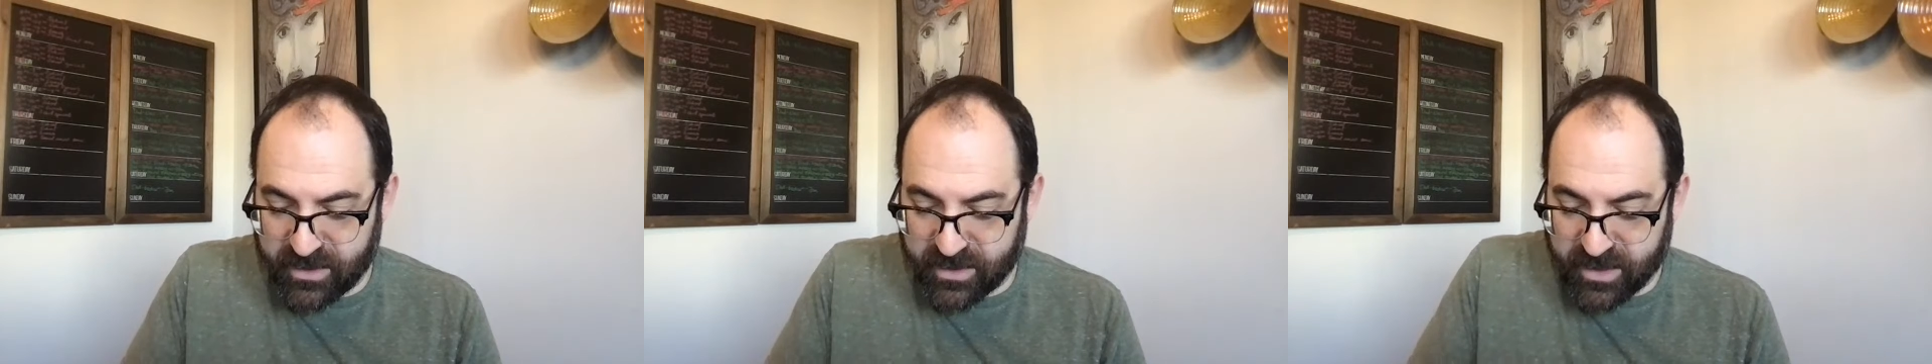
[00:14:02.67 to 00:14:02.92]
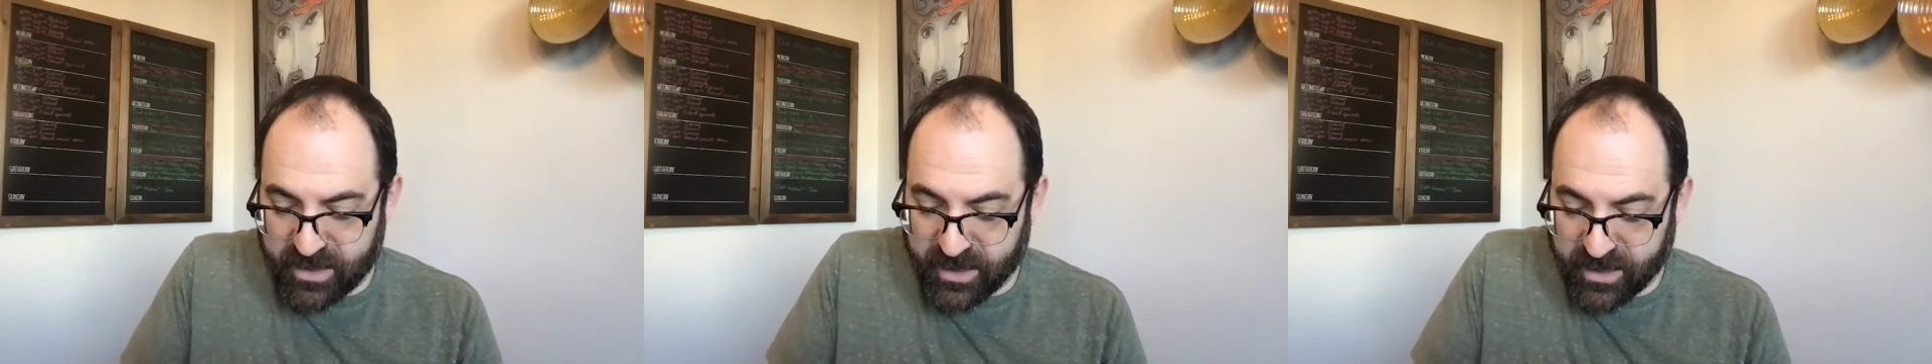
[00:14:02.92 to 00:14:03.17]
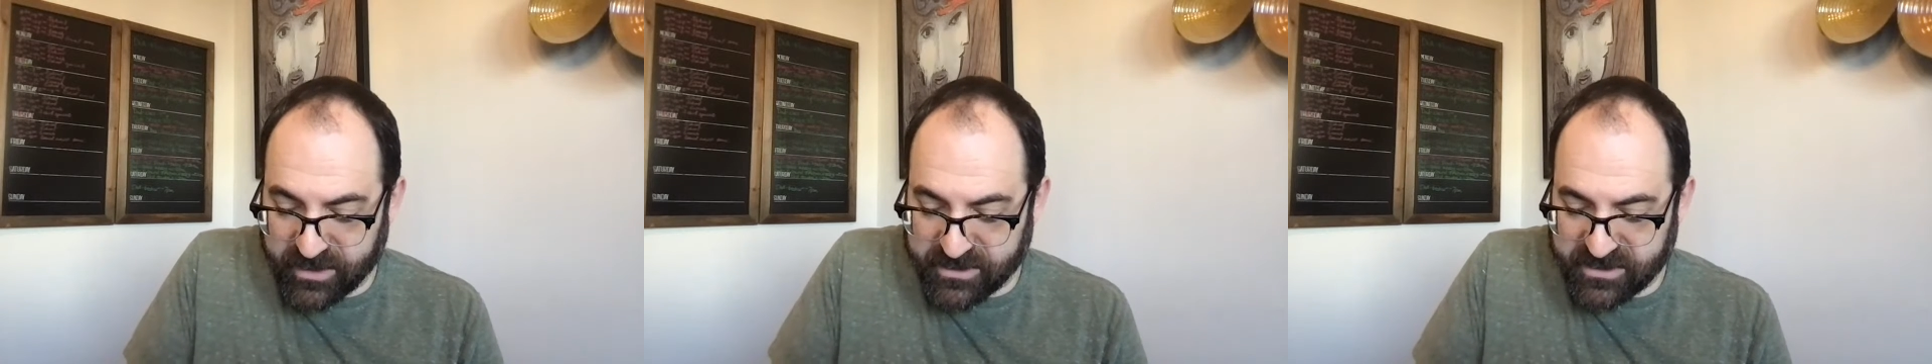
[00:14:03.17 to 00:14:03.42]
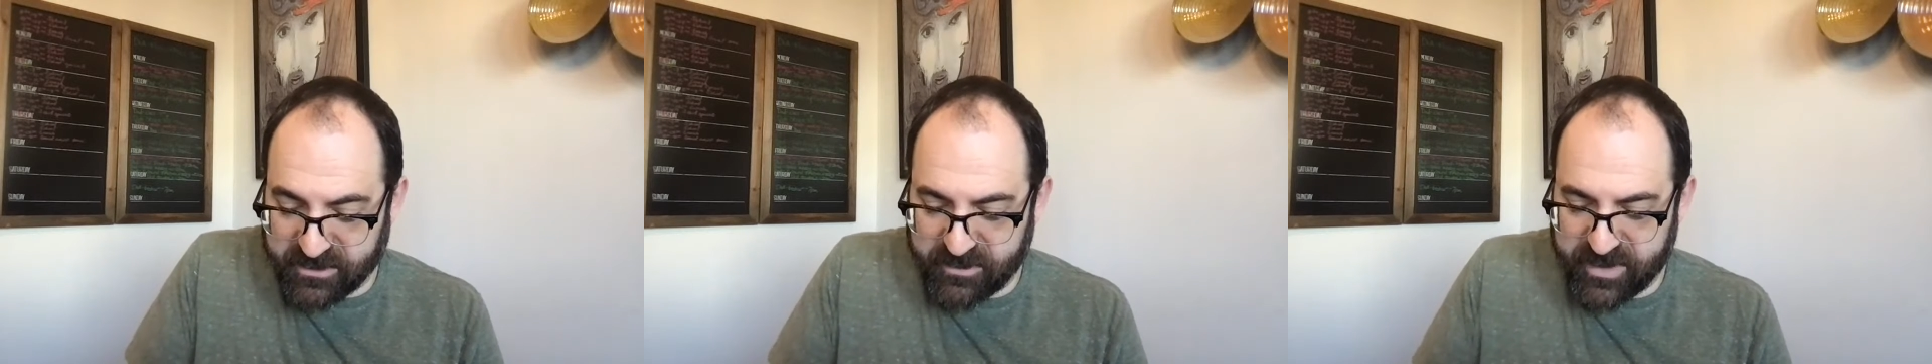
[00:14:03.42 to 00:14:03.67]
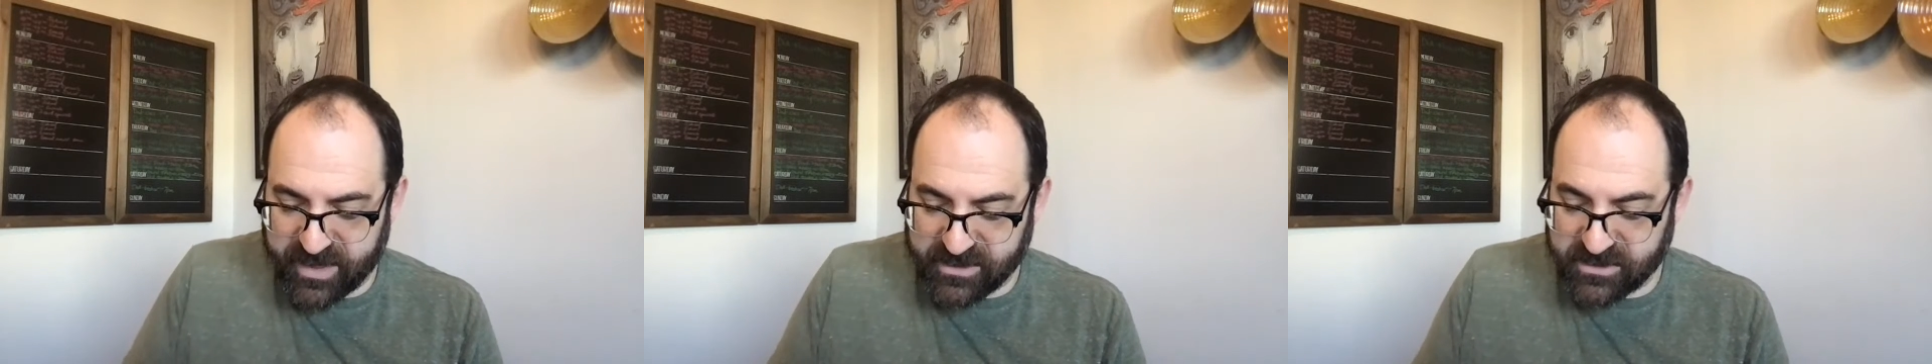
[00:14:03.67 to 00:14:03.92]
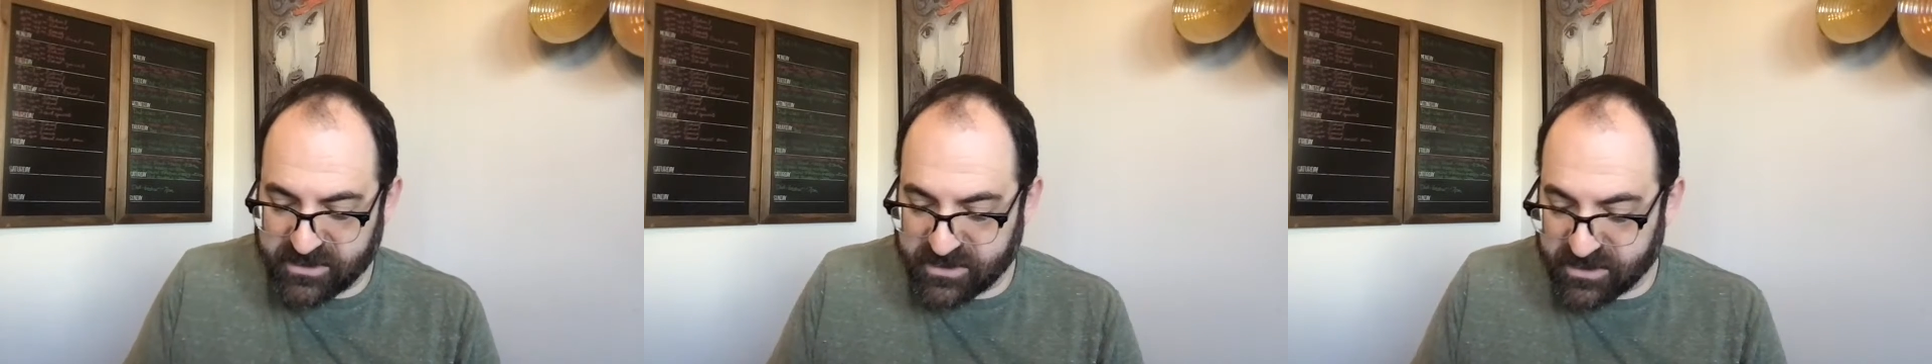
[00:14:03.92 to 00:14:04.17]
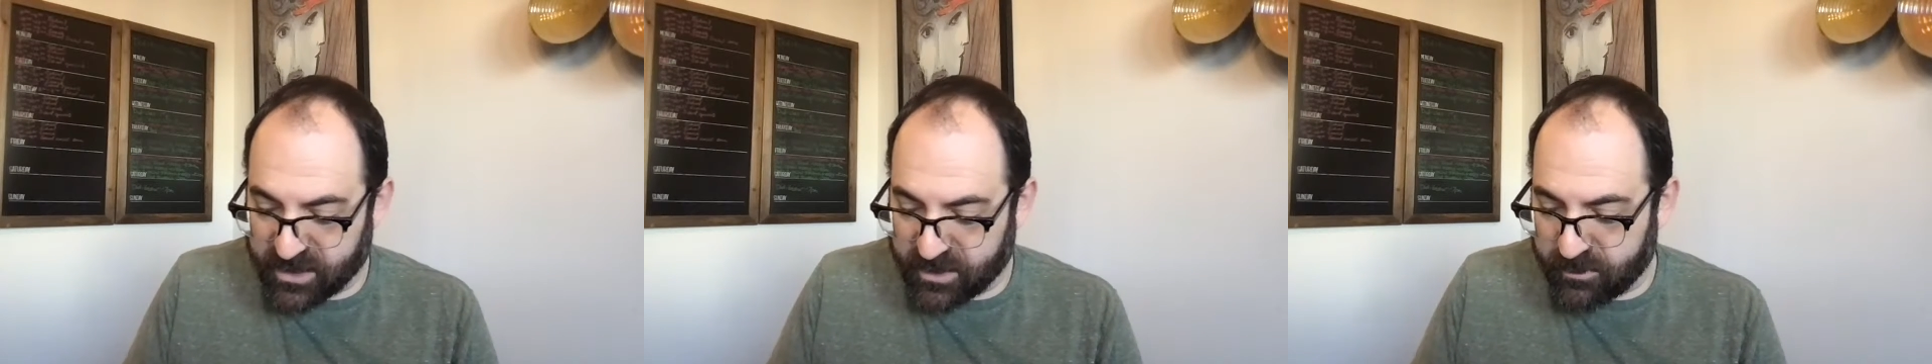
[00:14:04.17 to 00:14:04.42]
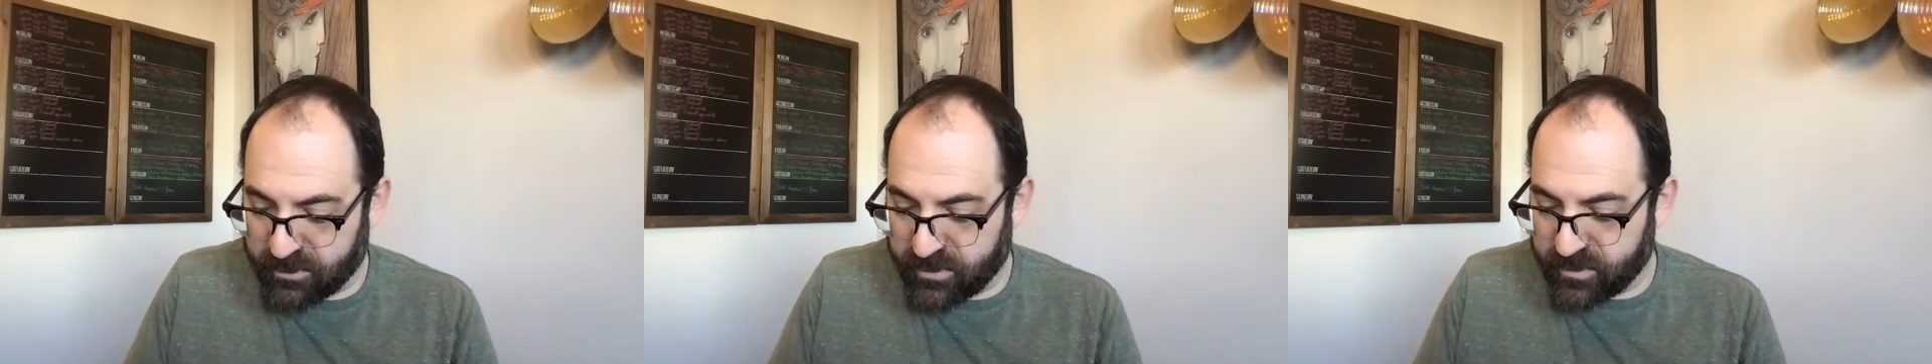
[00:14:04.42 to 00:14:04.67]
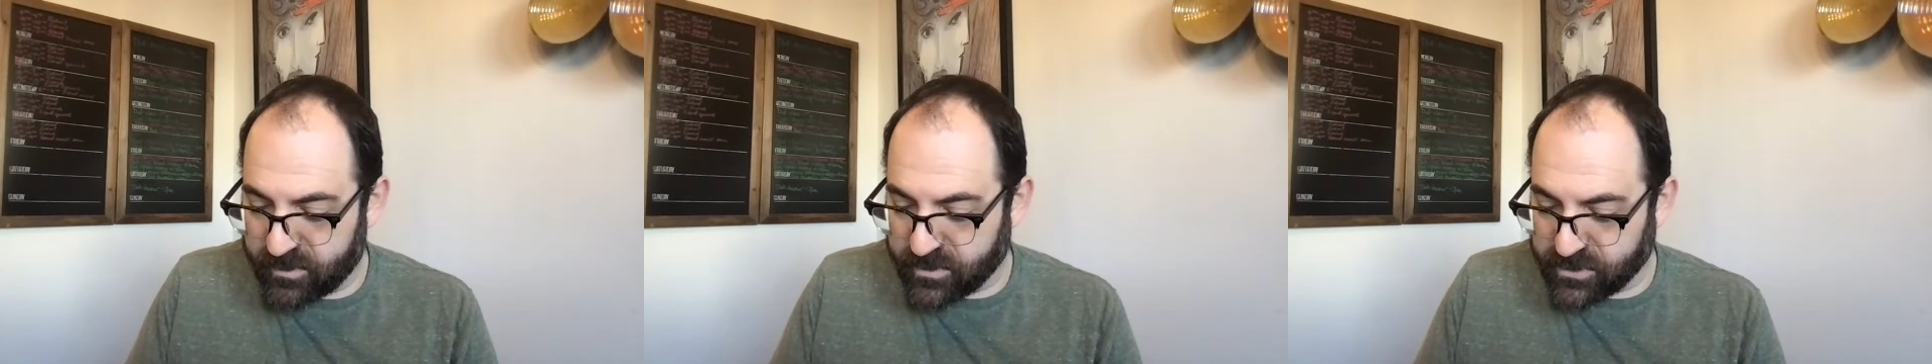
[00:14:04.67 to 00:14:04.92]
a custom that some